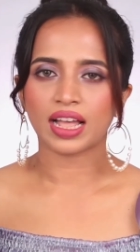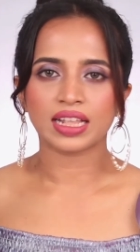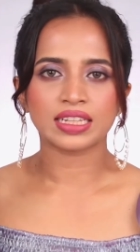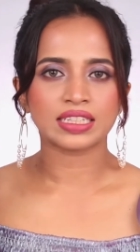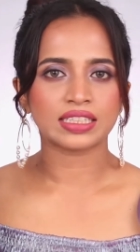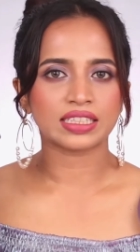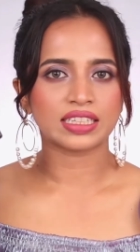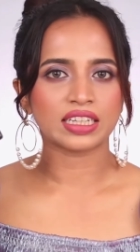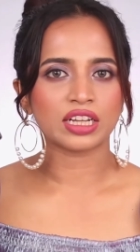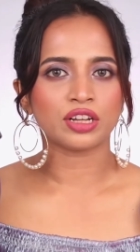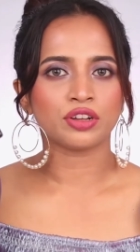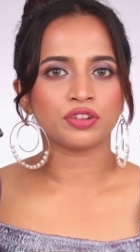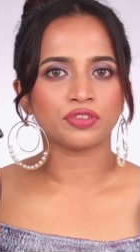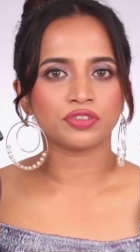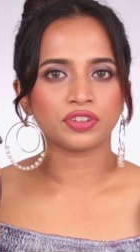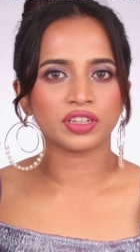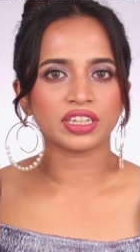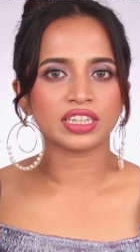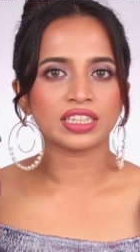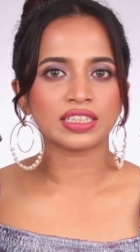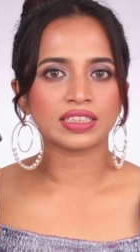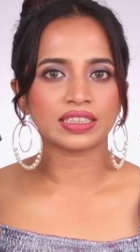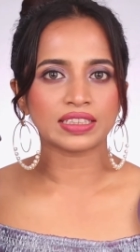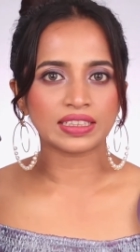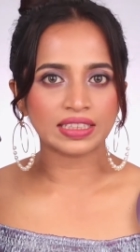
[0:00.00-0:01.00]
as they are
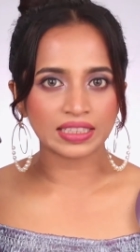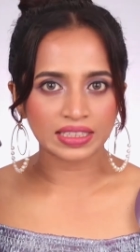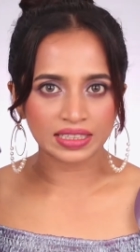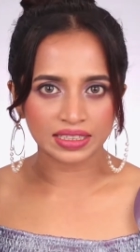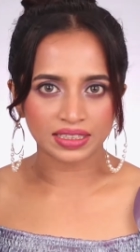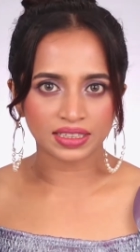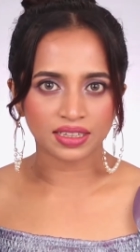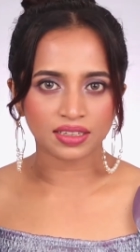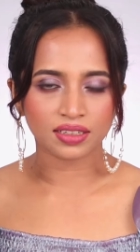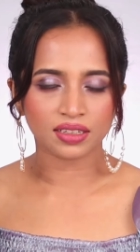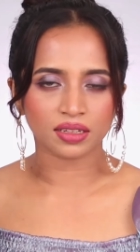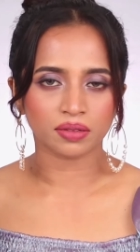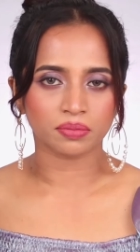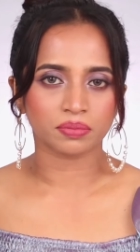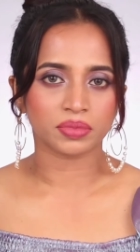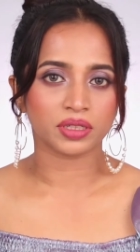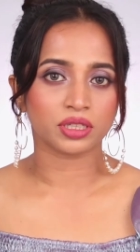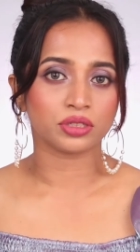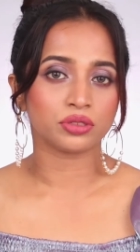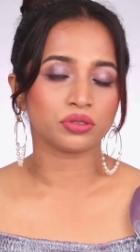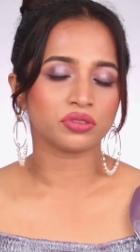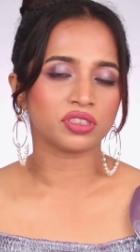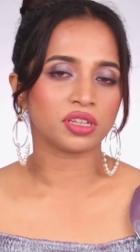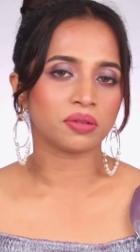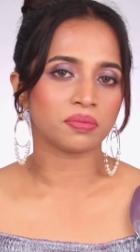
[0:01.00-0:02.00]
very thinner
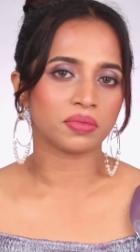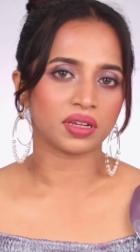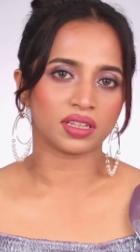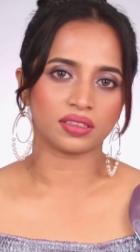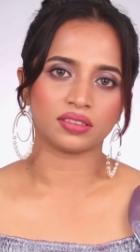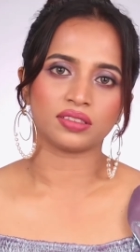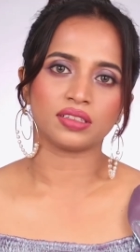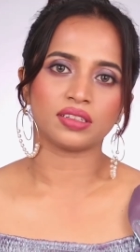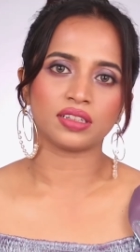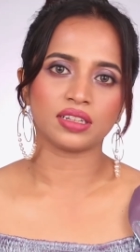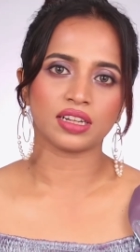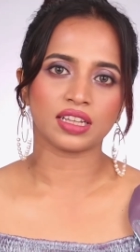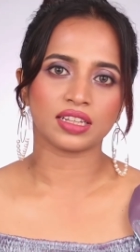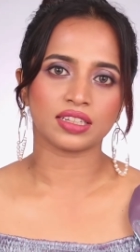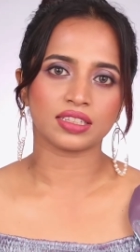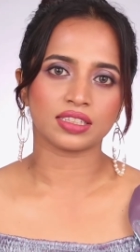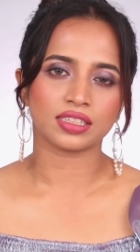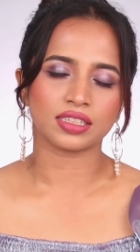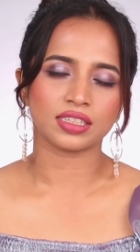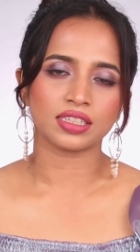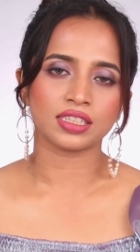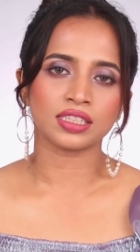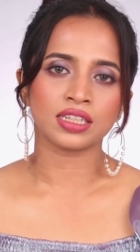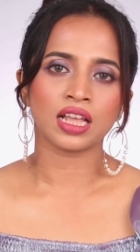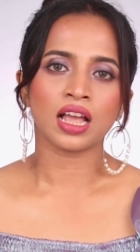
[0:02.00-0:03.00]
compared to the monthly
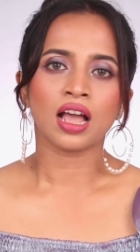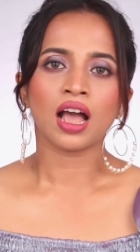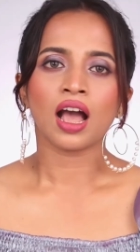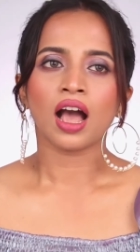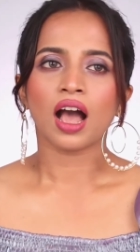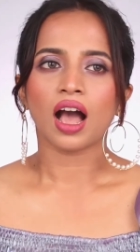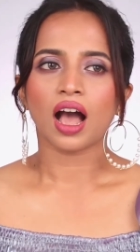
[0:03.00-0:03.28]
lenses,